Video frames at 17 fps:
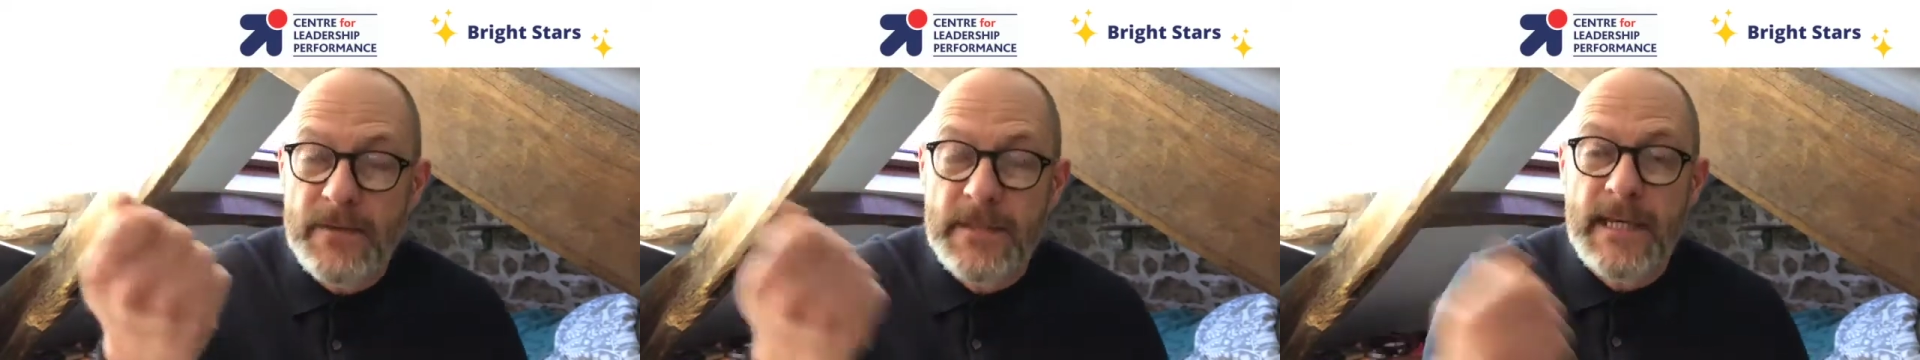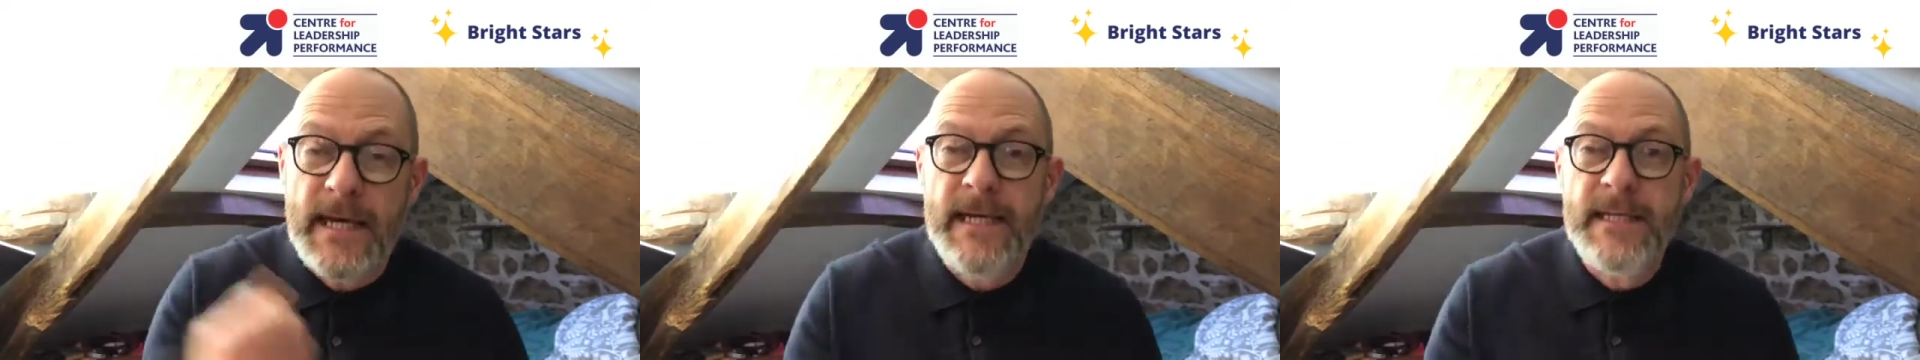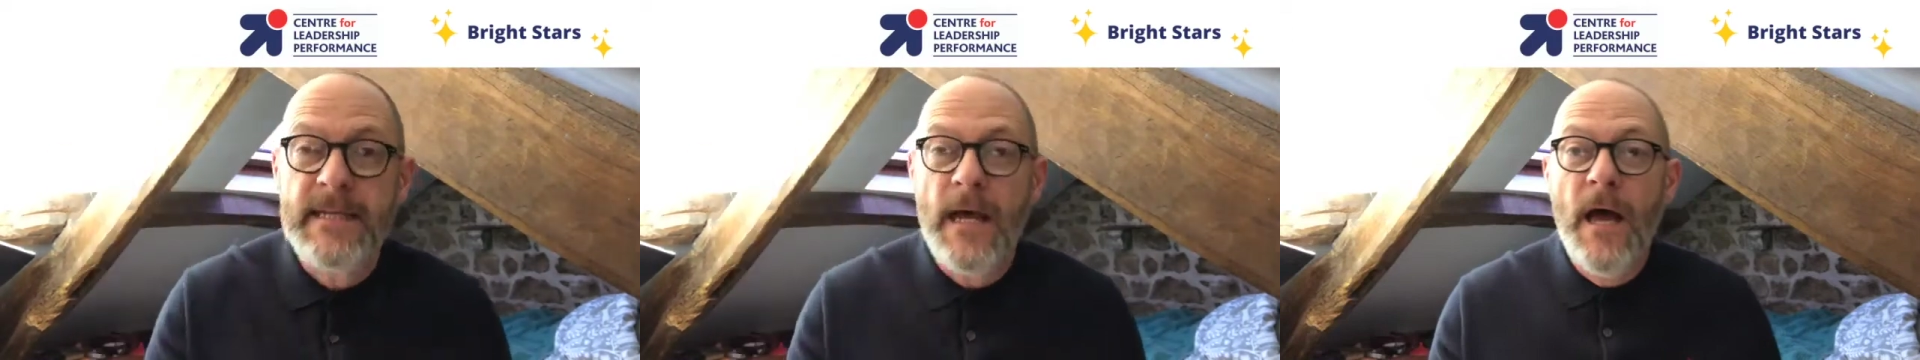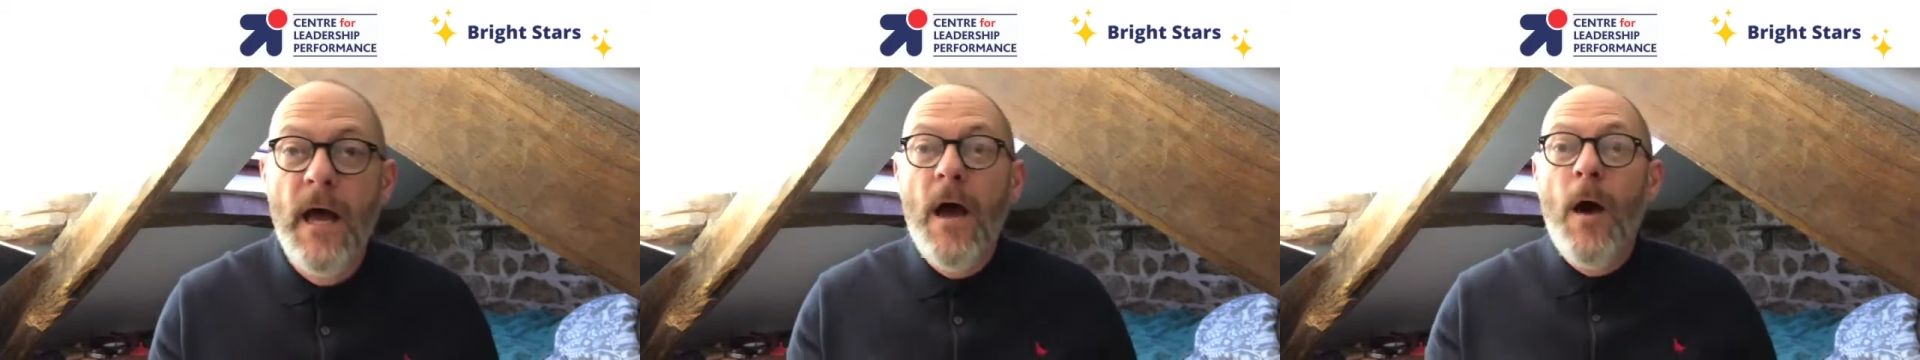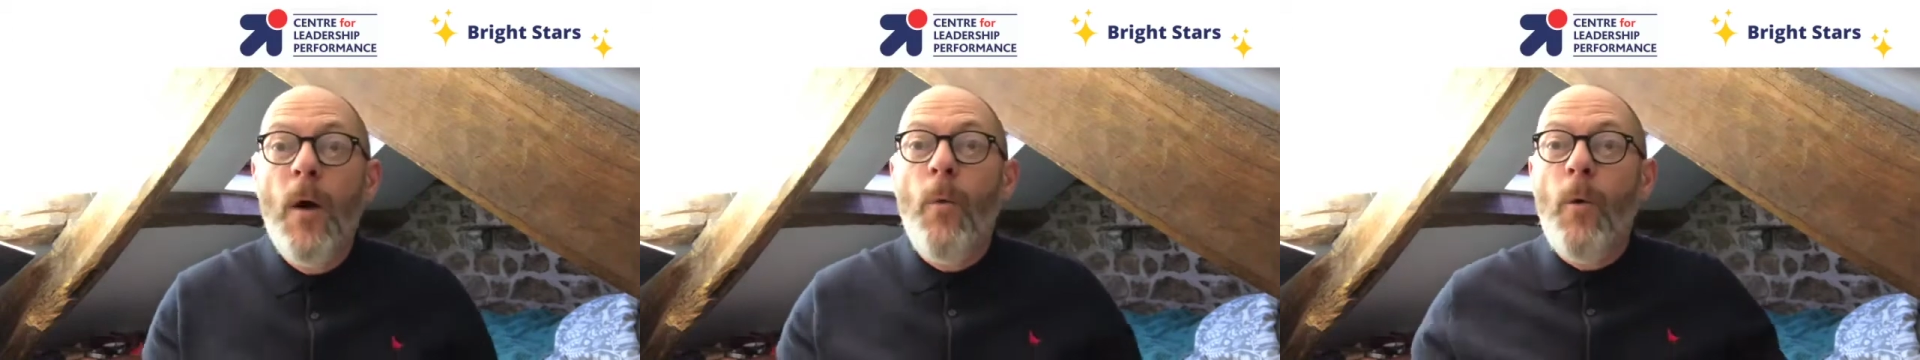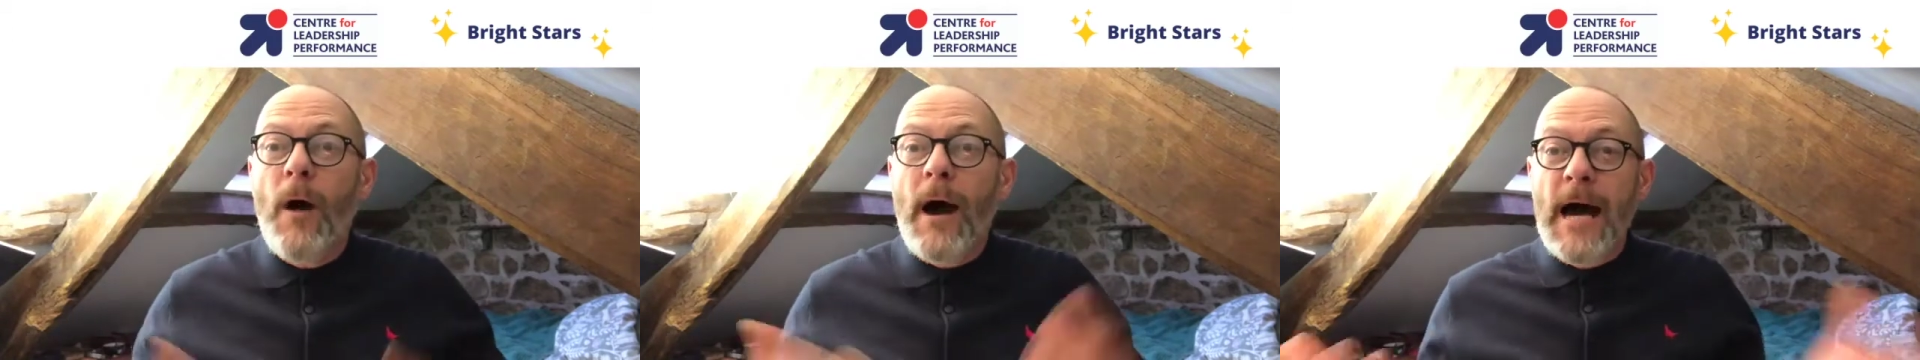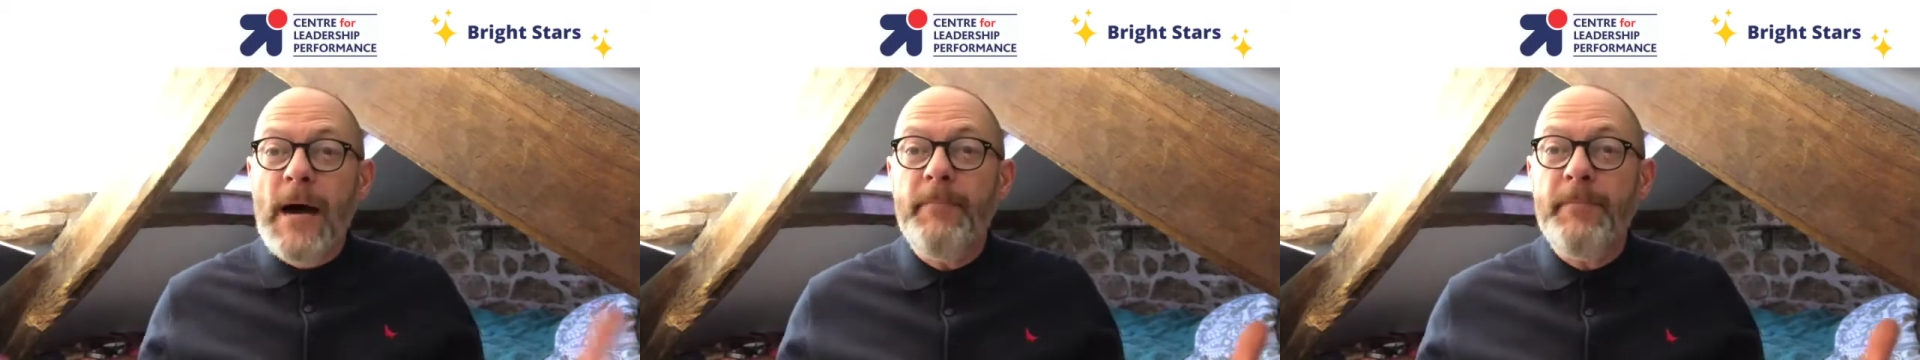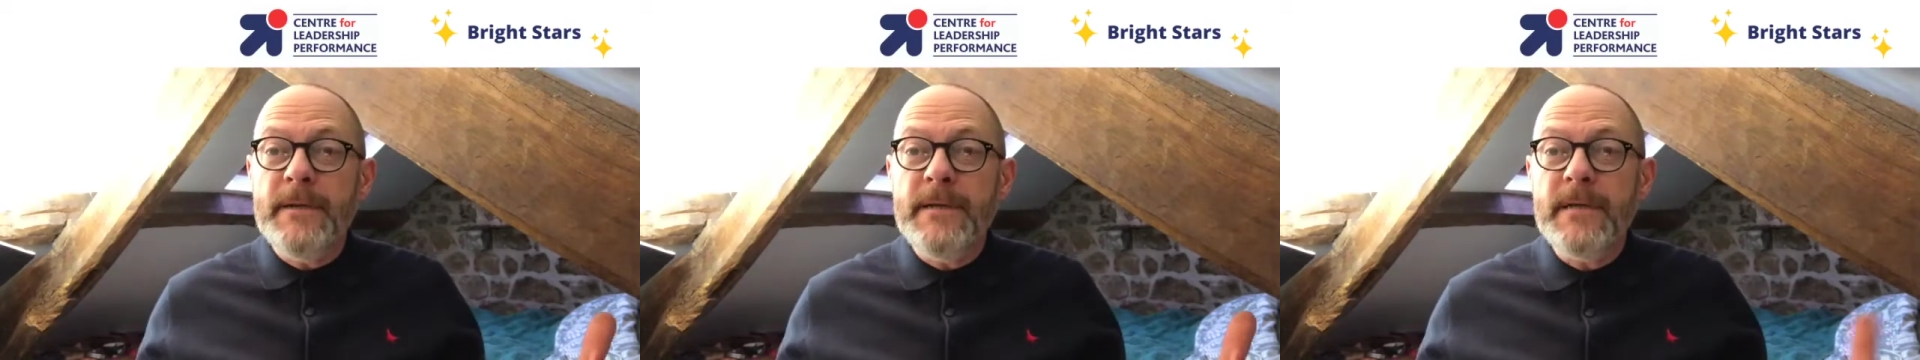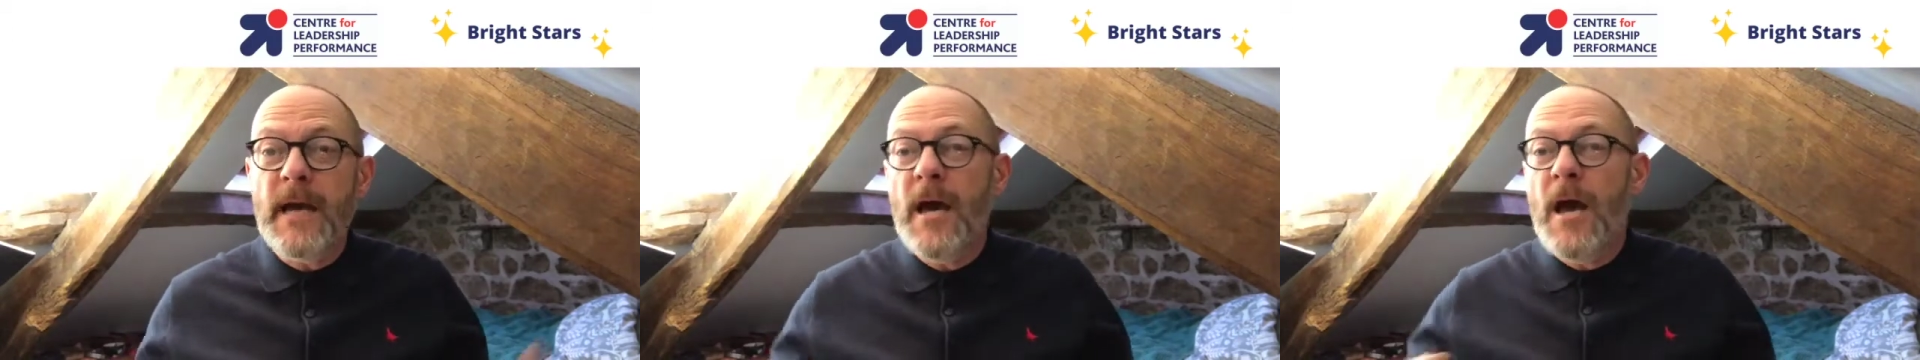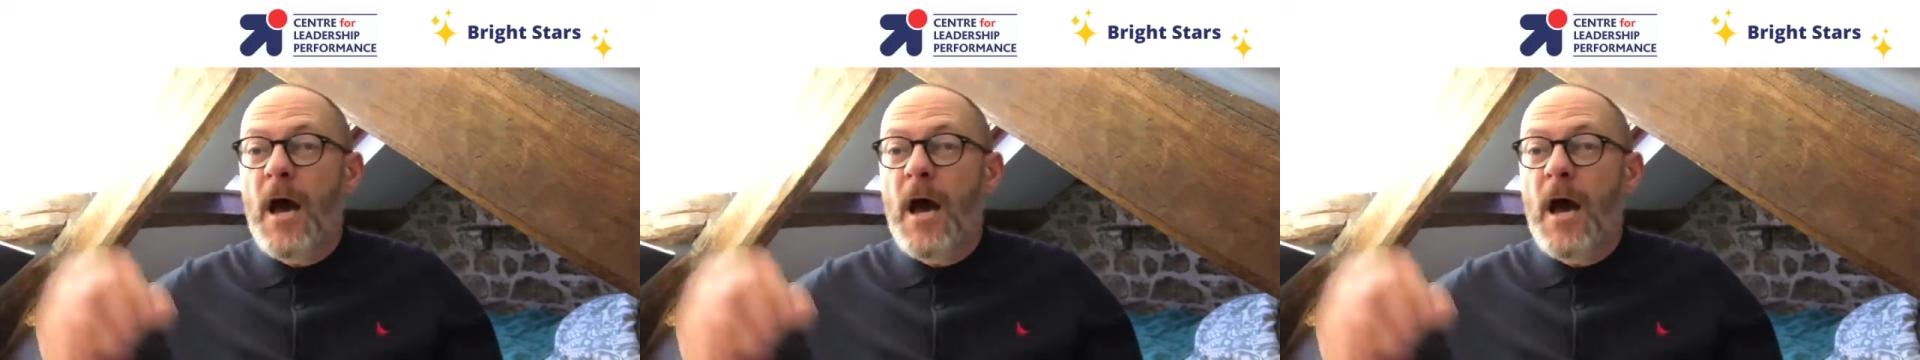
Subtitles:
days, what happened?